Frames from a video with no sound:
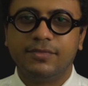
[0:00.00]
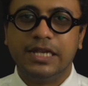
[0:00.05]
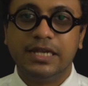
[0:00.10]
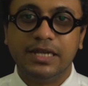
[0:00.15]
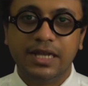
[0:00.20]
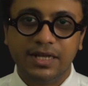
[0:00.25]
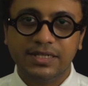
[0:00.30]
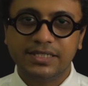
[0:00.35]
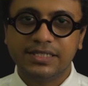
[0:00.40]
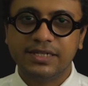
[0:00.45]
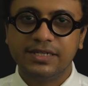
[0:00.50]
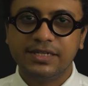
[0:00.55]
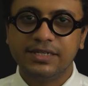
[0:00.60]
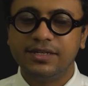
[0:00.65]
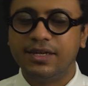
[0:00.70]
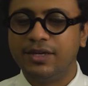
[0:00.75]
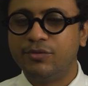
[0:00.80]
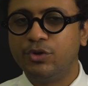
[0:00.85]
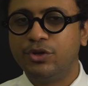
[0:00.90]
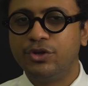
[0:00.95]

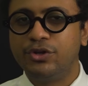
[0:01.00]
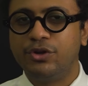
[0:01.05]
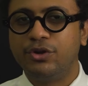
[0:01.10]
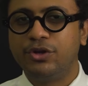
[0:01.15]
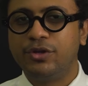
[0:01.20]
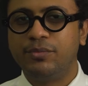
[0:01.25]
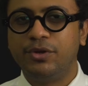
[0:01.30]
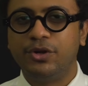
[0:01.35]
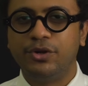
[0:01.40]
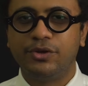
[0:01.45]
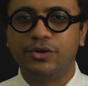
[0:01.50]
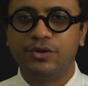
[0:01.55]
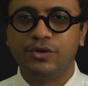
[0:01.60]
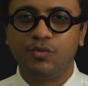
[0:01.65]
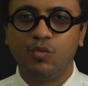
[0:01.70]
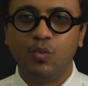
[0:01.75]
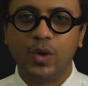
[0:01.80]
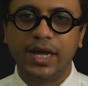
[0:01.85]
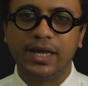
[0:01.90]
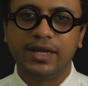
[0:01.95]
Lastly, I want to talk about
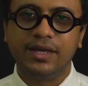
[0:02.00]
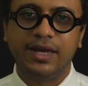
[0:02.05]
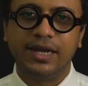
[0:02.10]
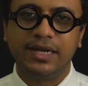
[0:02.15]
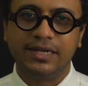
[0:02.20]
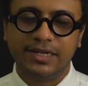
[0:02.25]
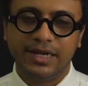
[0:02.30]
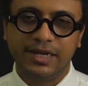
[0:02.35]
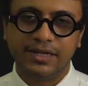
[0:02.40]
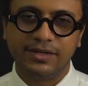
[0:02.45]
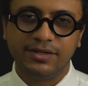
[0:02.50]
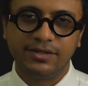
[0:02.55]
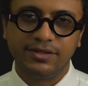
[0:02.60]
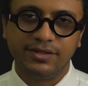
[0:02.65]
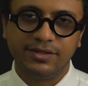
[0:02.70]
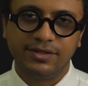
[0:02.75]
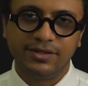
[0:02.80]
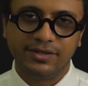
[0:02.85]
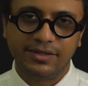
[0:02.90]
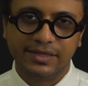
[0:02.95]
why I
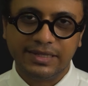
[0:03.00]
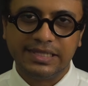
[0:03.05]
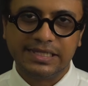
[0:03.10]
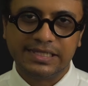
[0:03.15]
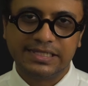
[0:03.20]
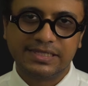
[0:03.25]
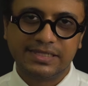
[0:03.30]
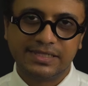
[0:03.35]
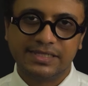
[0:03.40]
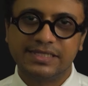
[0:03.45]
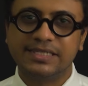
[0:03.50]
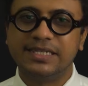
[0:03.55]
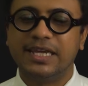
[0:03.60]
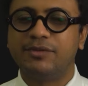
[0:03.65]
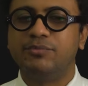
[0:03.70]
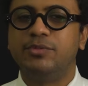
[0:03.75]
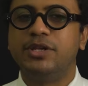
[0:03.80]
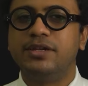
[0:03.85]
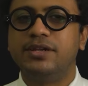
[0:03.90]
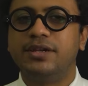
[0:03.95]
titled this
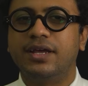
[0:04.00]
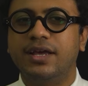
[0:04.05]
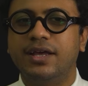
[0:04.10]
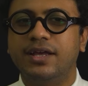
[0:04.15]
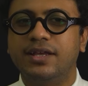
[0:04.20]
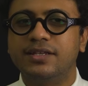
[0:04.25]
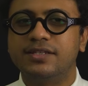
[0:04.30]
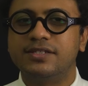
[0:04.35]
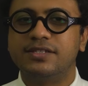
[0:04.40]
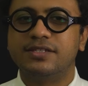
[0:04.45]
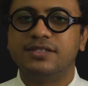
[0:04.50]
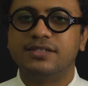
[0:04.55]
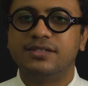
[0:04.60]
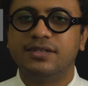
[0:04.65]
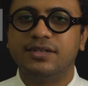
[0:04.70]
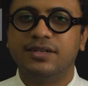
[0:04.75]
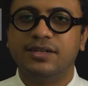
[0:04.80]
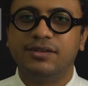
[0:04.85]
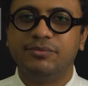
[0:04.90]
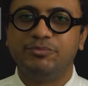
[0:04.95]
segment as
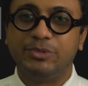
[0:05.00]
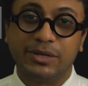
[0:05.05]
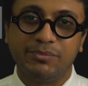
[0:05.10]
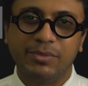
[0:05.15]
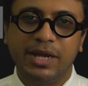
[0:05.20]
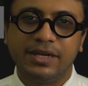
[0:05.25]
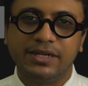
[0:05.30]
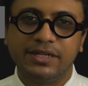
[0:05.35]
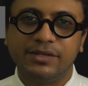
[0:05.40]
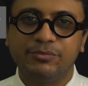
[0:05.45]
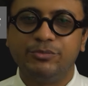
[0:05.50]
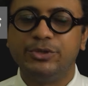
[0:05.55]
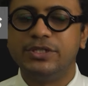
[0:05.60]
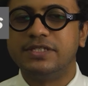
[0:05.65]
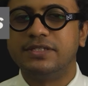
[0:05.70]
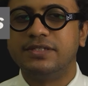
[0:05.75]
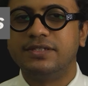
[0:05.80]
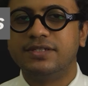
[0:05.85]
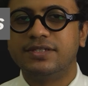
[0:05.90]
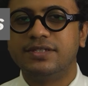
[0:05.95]
Pragmatic
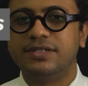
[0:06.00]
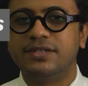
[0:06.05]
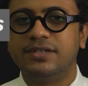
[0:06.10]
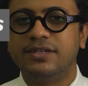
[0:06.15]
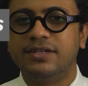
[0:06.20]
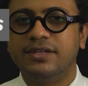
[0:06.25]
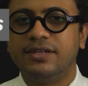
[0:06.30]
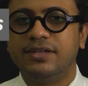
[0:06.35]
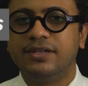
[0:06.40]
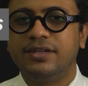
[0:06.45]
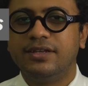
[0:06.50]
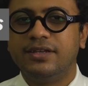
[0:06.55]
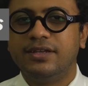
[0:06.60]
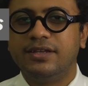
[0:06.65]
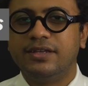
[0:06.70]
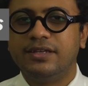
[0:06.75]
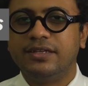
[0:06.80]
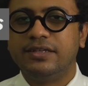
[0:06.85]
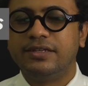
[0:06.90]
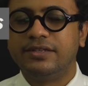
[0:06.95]
Prisons.
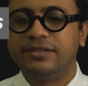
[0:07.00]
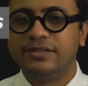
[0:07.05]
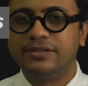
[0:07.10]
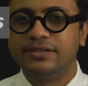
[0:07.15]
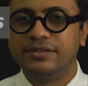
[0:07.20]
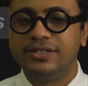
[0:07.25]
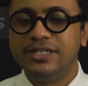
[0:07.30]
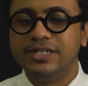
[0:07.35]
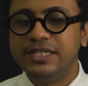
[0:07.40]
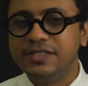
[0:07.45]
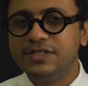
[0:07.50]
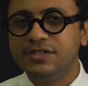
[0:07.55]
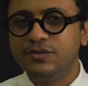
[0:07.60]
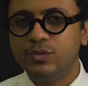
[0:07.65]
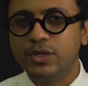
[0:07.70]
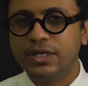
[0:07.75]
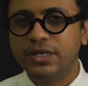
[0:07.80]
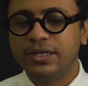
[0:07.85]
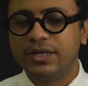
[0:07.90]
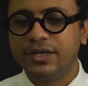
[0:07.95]
The reason
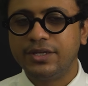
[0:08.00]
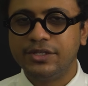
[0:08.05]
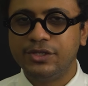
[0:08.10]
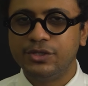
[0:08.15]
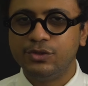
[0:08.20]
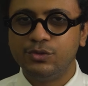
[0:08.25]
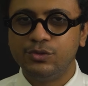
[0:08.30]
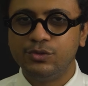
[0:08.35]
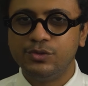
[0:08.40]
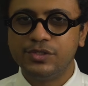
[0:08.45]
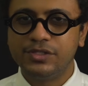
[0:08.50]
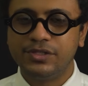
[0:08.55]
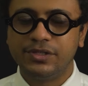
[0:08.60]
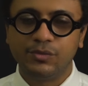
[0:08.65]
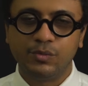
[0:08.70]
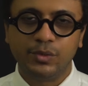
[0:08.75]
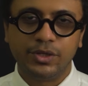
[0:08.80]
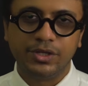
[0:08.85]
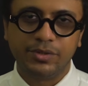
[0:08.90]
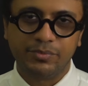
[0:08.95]
why I use
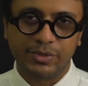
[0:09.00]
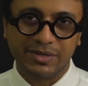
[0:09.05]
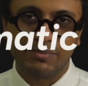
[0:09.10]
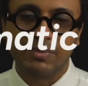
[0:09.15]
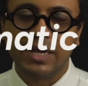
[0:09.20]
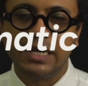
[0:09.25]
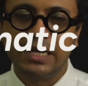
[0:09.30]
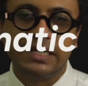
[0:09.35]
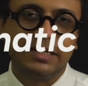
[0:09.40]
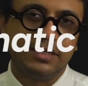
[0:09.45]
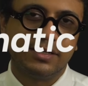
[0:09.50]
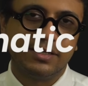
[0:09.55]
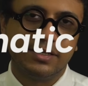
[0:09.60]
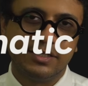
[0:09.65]
the word pragmatic